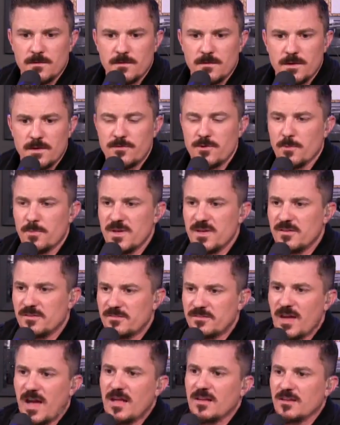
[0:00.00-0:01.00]
If you're being
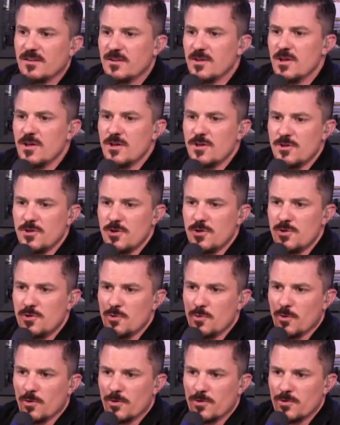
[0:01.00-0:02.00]
silent,
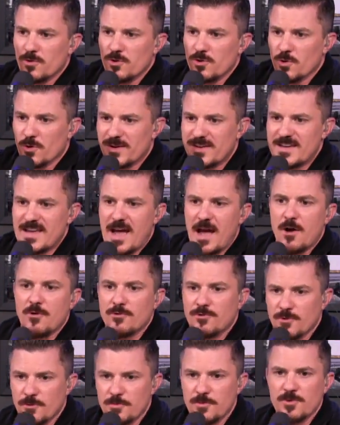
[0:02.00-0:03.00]
you're
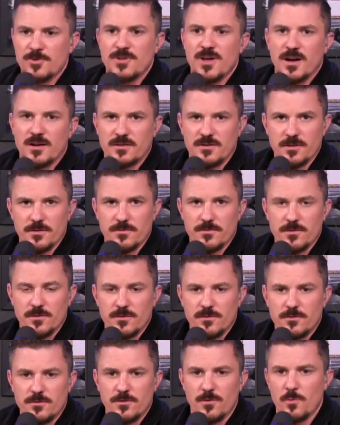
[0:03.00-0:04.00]
counterproductive
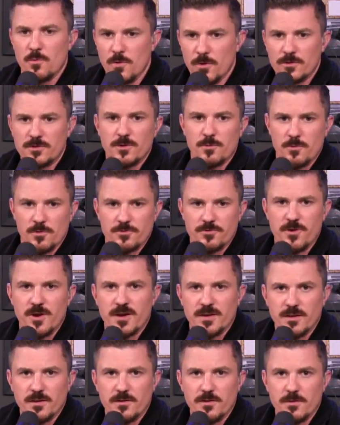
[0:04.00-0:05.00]
to the work that we're
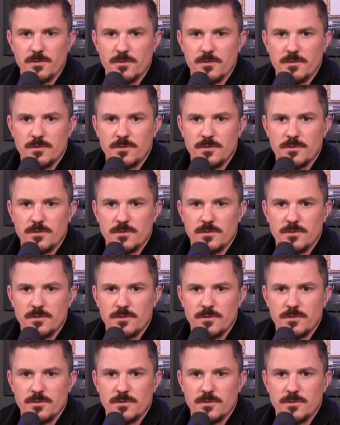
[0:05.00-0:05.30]
trying to do.